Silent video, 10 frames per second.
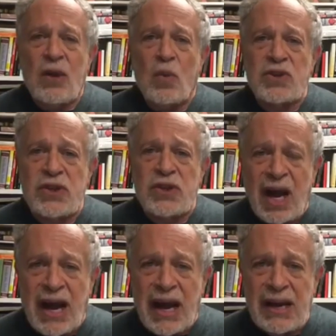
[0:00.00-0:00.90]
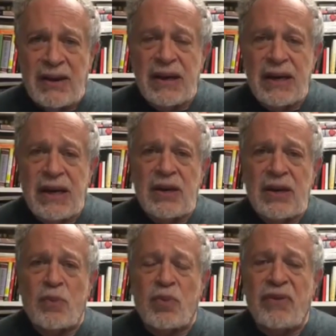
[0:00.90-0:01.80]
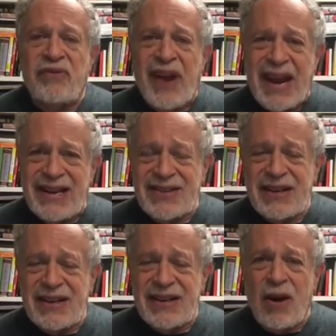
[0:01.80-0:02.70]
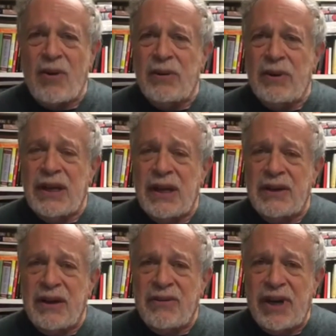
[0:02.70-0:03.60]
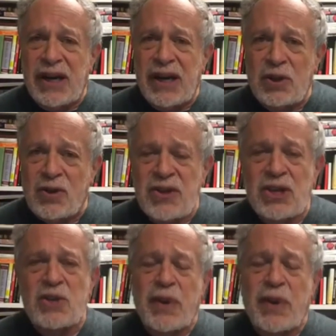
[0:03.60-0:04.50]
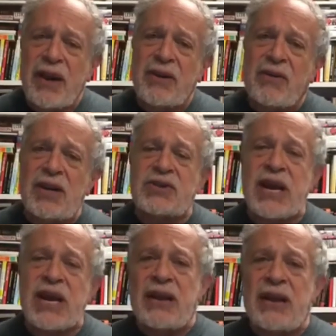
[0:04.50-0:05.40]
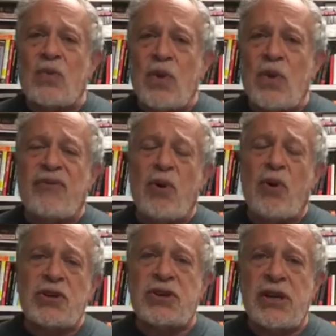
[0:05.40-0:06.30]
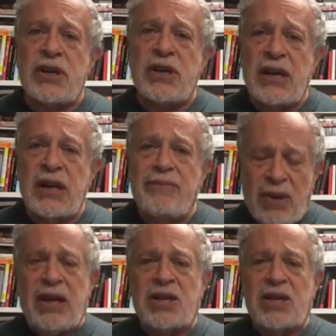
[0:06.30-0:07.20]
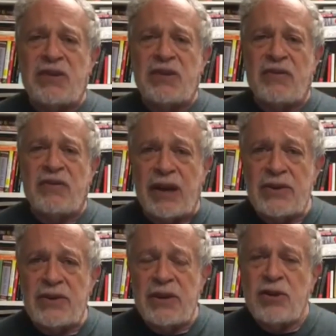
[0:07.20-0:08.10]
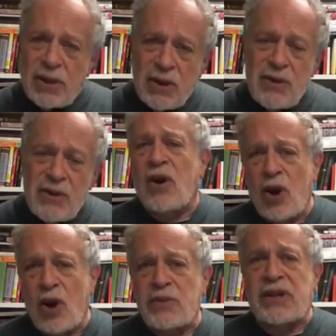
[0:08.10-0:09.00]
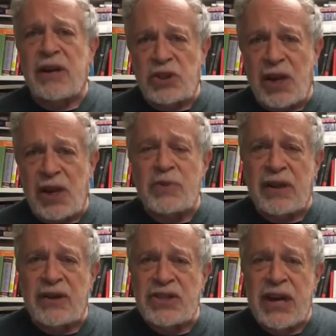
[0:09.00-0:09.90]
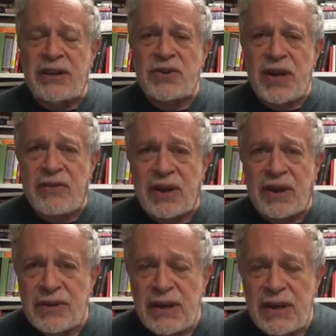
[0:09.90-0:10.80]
was designed to prevent not only another financial crisis, but another crisis that would force millions of Americans to lose their homes and their jobs and their savings.